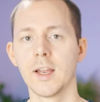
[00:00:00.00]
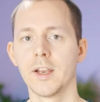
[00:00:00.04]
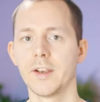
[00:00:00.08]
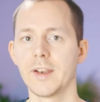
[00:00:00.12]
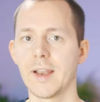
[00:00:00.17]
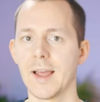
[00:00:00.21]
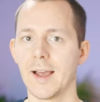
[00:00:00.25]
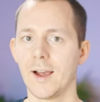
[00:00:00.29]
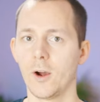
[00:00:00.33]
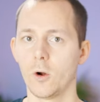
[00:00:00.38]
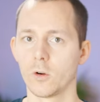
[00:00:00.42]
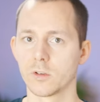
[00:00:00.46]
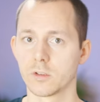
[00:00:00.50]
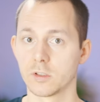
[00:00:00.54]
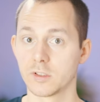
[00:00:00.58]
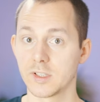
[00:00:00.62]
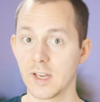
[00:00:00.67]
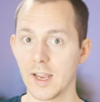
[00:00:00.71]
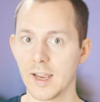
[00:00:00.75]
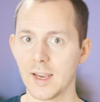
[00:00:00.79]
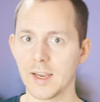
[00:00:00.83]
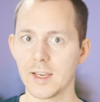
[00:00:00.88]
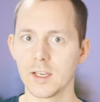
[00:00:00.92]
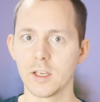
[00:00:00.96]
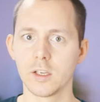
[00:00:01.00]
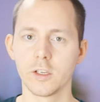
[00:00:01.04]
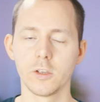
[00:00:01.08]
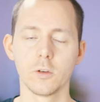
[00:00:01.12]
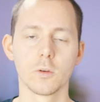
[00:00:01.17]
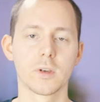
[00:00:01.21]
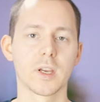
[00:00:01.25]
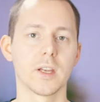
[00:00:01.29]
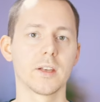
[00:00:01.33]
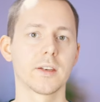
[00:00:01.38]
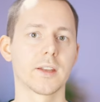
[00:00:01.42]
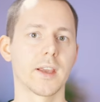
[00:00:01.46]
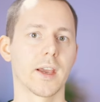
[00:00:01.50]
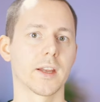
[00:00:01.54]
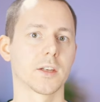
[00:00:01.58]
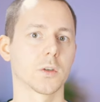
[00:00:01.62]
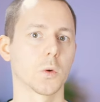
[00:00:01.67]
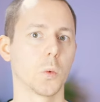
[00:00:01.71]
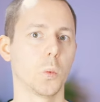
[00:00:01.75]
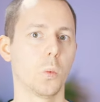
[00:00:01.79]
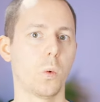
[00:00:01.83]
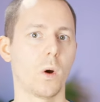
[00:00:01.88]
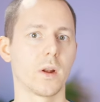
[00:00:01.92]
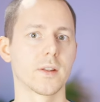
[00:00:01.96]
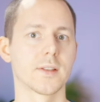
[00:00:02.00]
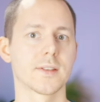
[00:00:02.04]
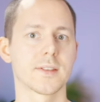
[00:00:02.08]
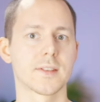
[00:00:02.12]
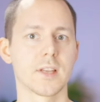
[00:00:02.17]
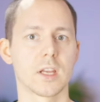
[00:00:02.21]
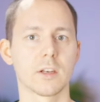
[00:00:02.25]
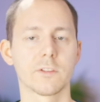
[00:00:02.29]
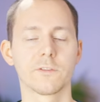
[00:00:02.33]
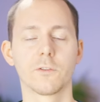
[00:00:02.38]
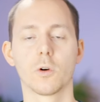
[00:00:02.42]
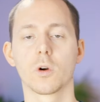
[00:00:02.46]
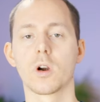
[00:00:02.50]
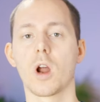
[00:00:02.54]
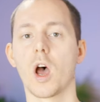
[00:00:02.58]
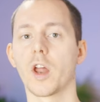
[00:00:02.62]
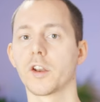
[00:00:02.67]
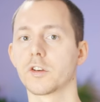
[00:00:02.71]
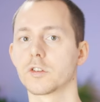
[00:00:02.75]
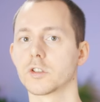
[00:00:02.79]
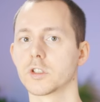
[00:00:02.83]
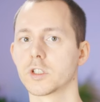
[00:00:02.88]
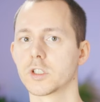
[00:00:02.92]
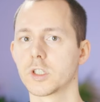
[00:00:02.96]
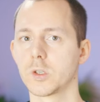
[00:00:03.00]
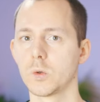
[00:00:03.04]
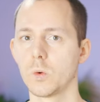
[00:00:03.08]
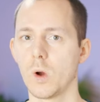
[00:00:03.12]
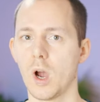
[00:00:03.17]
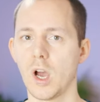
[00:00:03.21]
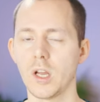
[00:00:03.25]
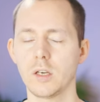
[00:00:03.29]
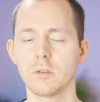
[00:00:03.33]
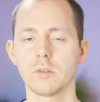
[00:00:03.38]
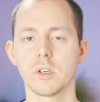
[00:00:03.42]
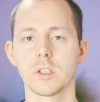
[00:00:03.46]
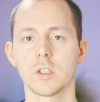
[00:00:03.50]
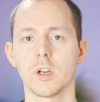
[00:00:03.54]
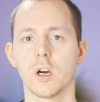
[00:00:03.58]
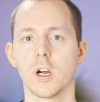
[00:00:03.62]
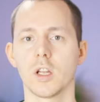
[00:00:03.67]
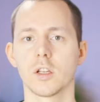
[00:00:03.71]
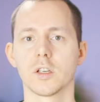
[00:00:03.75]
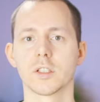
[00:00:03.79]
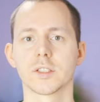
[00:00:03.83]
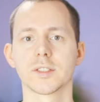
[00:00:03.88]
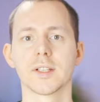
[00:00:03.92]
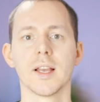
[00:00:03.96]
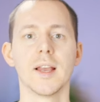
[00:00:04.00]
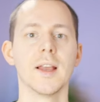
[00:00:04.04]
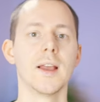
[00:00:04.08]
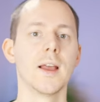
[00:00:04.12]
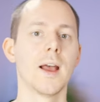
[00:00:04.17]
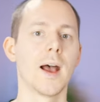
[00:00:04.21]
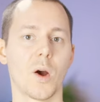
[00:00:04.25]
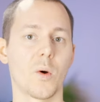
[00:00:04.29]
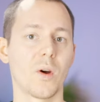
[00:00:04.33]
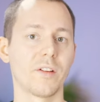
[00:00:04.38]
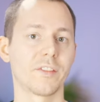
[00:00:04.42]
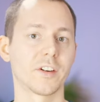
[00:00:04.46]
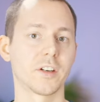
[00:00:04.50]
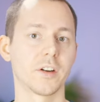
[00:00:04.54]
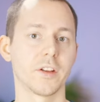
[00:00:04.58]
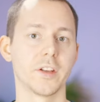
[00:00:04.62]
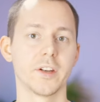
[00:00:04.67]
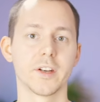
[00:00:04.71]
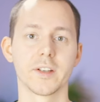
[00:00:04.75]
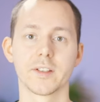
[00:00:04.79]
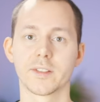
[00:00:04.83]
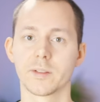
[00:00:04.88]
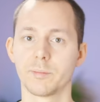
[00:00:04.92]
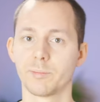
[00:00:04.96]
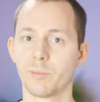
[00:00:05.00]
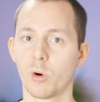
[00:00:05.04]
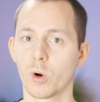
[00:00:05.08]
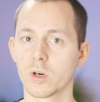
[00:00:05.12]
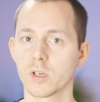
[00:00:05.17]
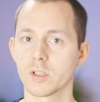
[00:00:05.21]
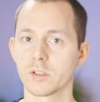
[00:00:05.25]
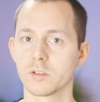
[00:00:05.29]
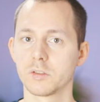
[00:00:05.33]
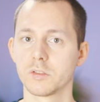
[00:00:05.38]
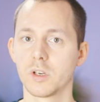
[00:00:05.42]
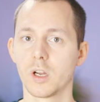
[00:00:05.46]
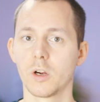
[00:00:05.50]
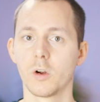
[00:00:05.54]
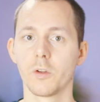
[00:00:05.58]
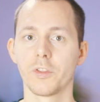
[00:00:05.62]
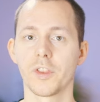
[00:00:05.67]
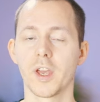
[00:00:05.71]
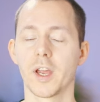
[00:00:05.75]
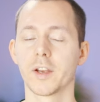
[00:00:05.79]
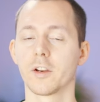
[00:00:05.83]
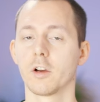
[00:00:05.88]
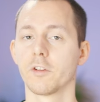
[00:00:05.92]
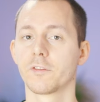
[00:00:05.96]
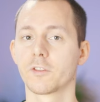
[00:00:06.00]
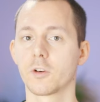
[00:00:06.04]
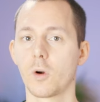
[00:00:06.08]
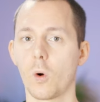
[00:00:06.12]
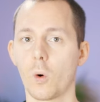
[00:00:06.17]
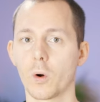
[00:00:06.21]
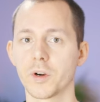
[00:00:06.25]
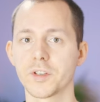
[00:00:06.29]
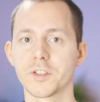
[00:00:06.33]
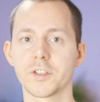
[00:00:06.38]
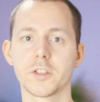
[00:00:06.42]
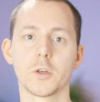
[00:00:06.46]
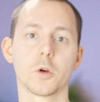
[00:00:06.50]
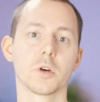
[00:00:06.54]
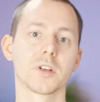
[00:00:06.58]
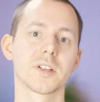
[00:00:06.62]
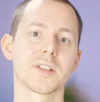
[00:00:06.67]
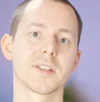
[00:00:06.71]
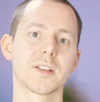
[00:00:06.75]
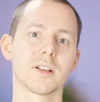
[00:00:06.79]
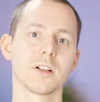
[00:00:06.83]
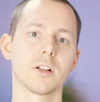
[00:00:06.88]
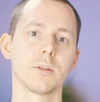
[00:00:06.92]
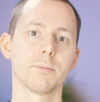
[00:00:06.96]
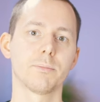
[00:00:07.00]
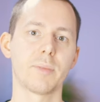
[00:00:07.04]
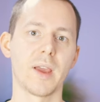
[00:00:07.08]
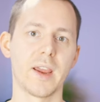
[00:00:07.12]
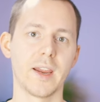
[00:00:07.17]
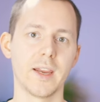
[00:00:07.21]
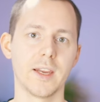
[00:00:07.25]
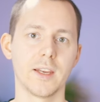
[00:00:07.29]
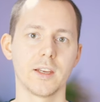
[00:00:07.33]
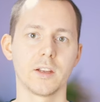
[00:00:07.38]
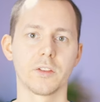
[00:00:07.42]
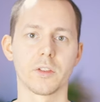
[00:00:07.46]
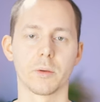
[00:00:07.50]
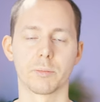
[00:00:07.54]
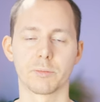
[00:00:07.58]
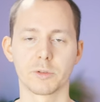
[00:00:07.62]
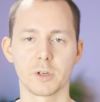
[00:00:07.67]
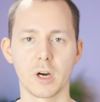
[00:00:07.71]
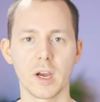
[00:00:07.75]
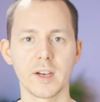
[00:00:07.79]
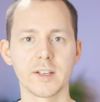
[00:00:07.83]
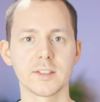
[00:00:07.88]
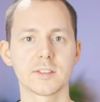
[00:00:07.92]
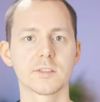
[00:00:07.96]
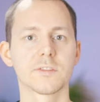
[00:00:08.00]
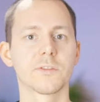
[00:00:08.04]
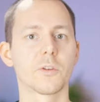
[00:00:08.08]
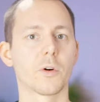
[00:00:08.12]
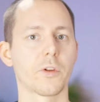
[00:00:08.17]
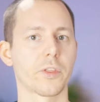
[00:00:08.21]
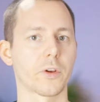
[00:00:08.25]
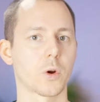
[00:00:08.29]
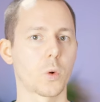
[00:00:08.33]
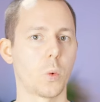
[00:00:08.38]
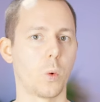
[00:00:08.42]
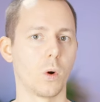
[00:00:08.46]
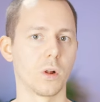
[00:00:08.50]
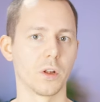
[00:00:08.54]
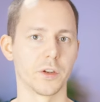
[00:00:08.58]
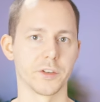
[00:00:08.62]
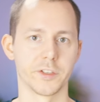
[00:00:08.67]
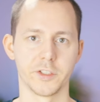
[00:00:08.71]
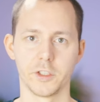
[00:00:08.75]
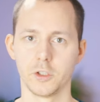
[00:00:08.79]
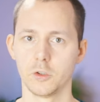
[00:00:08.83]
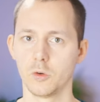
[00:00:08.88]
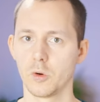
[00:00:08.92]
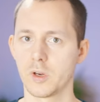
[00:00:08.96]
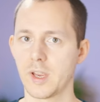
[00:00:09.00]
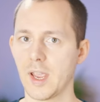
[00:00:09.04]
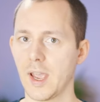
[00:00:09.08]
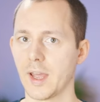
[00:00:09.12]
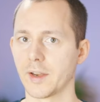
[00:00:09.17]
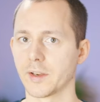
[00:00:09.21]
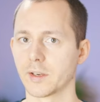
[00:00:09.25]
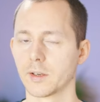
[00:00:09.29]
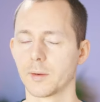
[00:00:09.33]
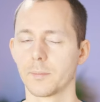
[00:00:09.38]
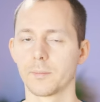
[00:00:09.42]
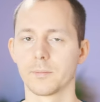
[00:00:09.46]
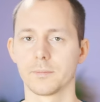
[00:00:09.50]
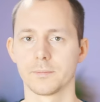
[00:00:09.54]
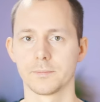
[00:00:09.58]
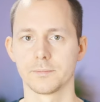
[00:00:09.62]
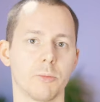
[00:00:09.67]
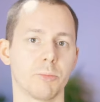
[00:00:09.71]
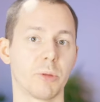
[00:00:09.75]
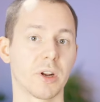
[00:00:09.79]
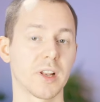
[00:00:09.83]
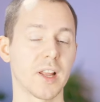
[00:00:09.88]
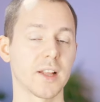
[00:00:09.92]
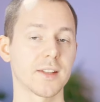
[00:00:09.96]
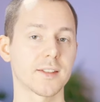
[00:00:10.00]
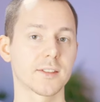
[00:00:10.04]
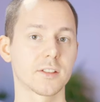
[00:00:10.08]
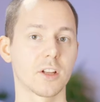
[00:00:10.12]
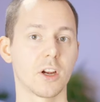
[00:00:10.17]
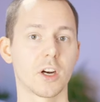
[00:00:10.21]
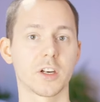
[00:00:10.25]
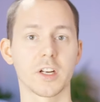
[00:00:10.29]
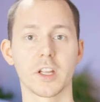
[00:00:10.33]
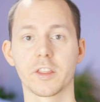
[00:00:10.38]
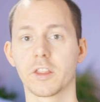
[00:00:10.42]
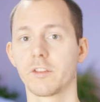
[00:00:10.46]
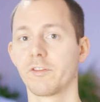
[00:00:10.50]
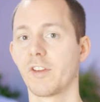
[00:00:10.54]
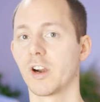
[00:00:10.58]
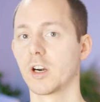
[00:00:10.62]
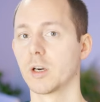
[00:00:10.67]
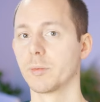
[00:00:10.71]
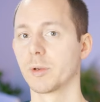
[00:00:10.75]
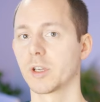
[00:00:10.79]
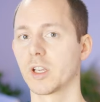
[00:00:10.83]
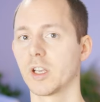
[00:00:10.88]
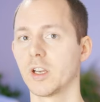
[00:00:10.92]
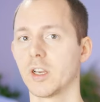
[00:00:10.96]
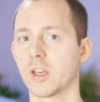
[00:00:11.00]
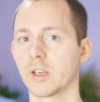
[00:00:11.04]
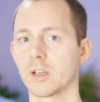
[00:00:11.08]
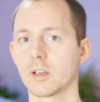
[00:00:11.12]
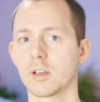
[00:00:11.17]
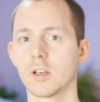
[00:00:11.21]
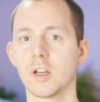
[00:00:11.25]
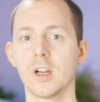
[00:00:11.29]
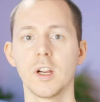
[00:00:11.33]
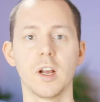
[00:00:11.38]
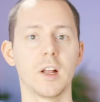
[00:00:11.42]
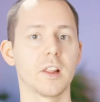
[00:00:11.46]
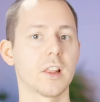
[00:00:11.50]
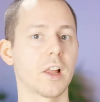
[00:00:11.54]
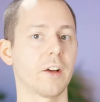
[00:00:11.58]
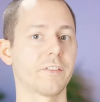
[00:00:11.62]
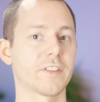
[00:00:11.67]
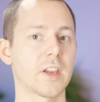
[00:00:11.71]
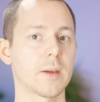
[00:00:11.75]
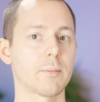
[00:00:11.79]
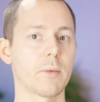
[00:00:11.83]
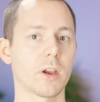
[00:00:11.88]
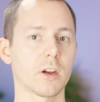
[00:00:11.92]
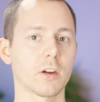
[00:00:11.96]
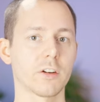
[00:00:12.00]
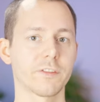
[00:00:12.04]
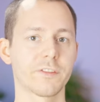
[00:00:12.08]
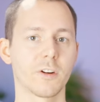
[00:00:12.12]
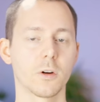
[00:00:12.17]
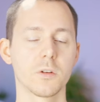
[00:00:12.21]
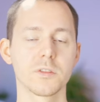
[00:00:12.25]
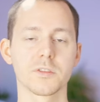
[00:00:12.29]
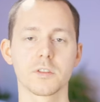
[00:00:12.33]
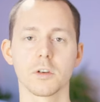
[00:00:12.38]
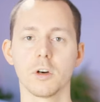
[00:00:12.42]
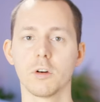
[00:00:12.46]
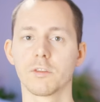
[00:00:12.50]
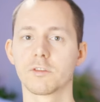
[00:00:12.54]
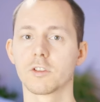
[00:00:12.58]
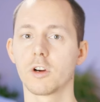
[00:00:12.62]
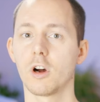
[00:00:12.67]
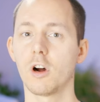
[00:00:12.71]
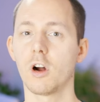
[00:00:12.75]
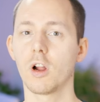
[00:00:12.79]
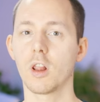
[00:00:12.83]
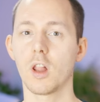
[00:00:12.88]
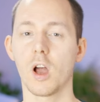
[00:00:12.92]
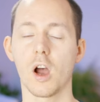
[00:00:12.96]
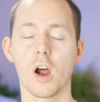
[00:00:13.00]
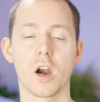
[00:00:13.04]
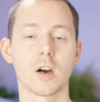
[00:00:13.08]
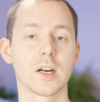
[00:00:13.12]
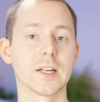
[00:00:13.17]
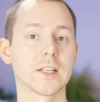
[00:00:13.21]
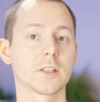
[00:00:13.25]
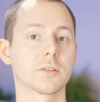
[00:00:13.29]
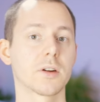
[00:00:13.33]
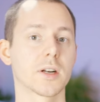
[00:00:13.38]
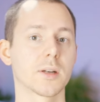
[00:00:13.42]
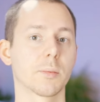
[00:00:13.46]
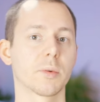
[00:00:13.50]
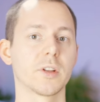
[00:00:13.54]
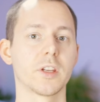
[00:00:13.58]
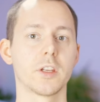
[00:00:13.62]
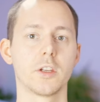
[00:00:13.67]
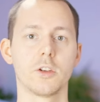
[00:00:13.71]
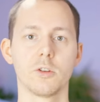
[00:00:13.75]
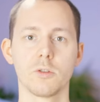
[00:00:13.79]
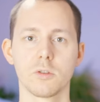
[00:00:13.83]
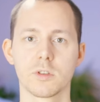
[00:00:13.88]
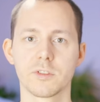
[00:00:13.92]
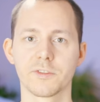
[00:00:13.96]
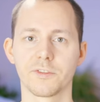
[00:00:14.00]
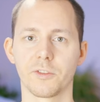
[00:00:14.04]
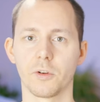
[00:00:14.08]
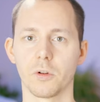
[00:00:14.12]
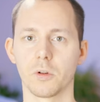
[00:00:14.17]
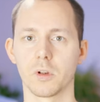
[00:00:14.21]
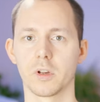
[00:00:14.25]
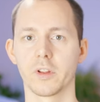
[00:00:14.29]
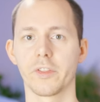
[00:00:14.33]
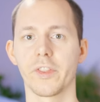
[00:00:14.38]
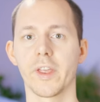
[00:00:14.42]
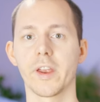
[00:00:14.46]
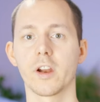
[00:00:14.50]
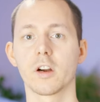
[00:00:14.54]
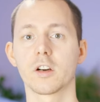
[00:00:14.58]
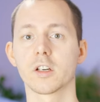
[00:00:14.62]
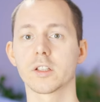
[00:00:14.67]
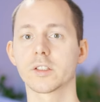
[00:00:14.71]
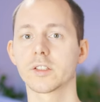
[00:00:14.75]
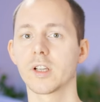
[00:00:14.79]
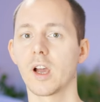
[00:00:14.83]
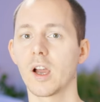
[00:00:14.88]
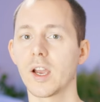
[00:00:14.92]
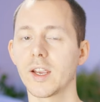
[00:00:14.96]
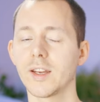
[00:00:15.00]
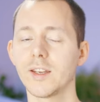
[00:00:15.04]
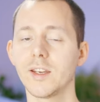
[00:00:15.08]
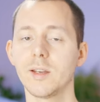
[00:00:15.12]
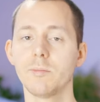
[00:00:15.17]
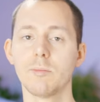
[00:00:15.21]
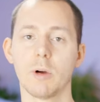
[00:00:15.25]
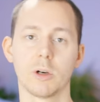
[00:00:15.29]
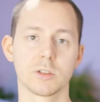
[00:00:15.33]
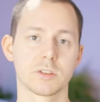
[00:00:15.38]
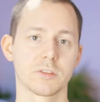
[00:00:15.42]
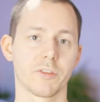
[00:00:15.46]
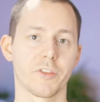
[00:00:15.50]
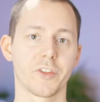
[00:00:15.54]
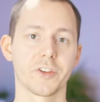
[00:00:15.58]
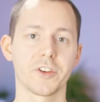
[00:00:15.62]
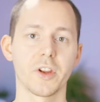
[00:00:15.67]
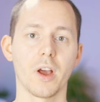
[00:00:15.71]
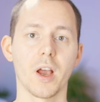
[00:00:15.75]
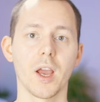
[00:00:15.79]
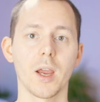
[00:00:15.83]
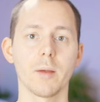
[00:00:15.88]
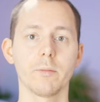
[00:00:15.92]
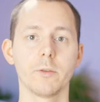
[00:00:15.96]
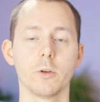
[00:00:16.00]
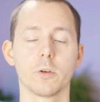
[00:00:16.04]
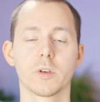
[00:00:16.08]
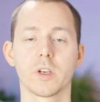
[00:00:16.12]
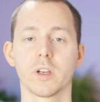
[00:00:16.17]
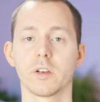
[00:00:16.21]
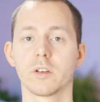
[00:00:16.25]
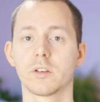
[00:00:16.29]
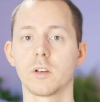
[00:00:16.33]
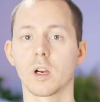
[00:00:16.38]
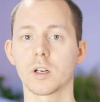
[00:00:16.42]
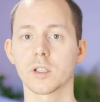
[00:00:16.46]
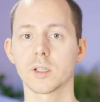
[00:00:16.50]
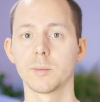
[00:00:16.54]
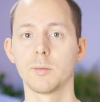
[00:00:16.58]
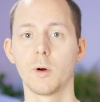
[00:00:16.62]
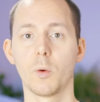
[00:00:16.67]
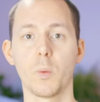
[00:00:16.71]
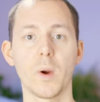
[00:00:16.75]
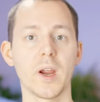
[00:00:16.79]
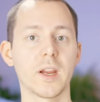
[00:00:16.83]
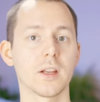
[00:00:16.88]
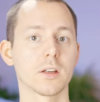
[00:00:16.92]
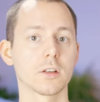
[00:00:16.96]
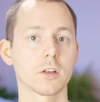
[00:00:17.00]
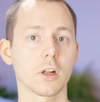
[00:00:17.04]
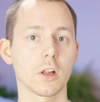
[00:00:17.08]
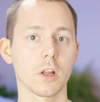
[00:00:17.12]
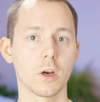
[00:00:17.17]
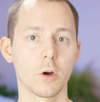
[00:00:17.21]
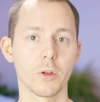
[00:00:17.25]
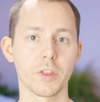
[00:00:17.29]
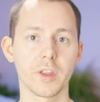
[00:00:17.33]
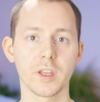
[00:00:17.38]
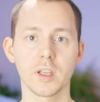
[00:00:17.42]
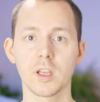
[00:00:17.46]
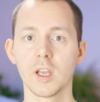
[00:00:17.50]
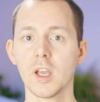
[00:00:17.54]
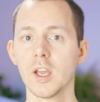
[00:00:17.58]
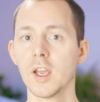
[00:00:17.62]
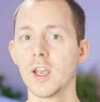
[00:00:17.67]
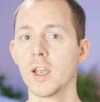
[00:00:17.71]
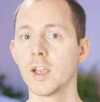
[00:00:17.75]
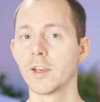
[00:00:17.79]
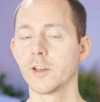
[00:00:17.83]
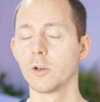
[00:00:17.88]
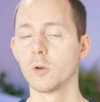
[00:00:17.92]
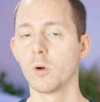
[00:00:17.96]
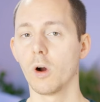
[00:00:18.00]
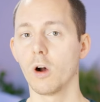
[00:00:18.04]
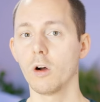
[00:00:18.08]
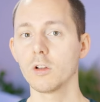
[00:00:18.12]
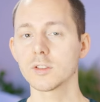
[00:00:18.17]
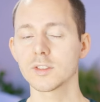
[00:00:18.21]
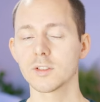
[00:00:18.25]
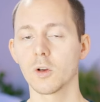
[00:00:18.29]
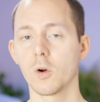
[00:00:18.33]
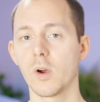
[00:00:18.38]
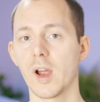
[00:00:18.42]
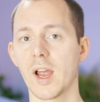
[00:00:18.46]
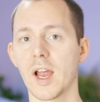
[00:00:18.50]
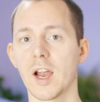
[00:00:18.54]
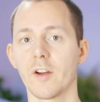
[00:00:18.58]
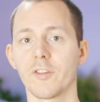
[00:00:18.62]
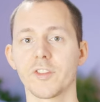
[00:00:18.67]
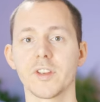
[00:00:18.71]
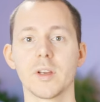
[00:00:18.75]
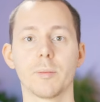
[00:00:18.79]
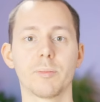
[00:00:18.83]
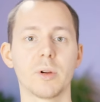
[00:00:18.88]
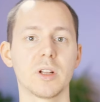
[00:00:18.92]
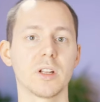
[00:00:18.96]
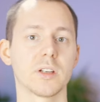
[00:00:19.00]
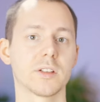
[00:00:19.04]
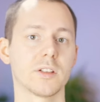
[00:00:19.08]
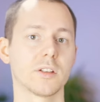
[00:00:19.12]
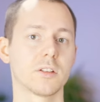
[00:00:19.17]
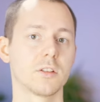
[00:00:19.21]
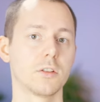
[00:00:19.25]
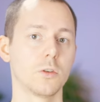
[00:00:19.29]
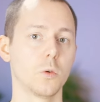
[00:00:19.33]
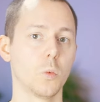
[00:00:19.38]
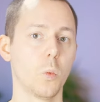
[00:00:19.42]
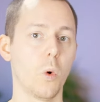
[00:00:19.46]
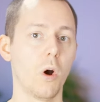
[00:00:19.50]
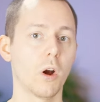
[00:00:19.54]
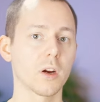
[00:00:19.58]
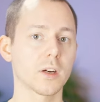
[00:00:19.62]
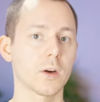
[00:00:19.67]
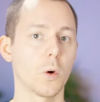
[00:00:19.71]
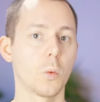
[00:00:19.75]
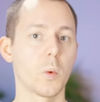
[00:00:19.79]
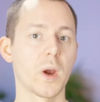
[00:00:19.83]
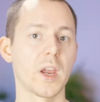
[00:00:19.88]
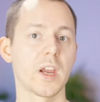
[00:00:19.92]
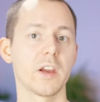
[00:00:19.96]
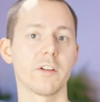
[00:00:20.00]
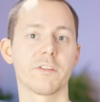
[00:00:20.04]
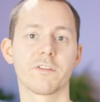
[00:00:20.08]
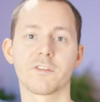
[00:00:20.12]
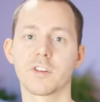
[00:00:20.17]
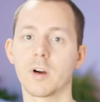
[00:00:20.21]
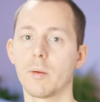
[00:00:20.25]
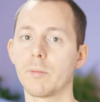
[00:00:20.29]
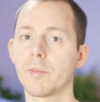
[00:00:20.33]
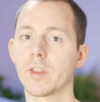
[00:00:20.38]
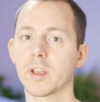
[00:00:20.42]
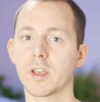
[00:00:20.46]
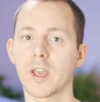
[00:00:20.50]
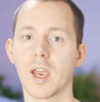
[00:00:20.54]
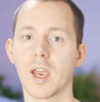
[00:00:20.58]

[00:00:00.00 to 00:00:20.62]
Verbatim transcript: Now, today you can get one set for under $200. However, it is important to know that, of course, you're still paying the price for the quality you get. But let's start at the very beginning. Lavier microphones overall are incredibly useful. They are tiny most of the time, you can tuck them away in clothing. You also have the ability to walk away from the